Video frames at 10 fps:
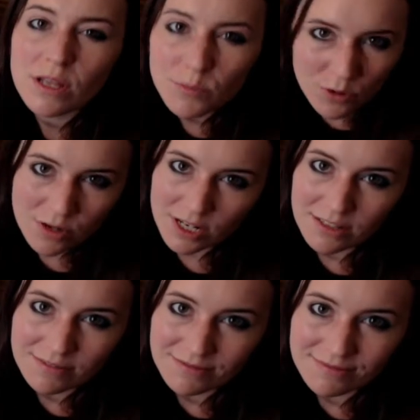amore,
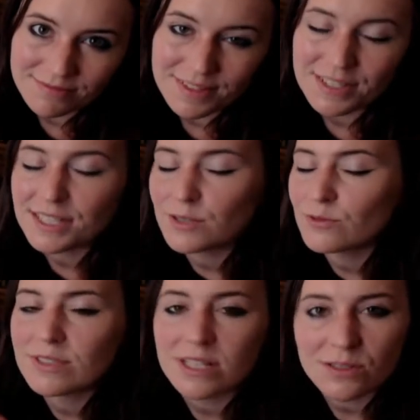sei
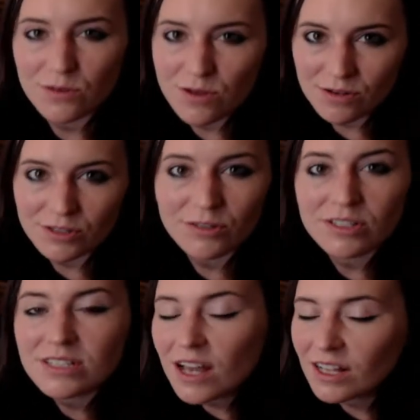un tesoro, you're a
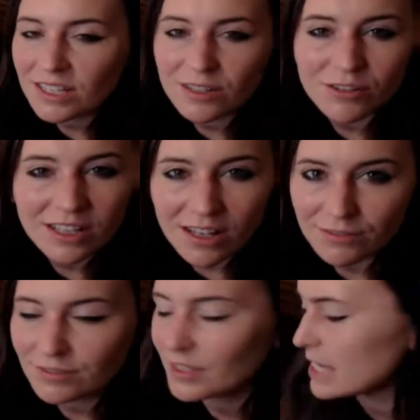darling, you're a love.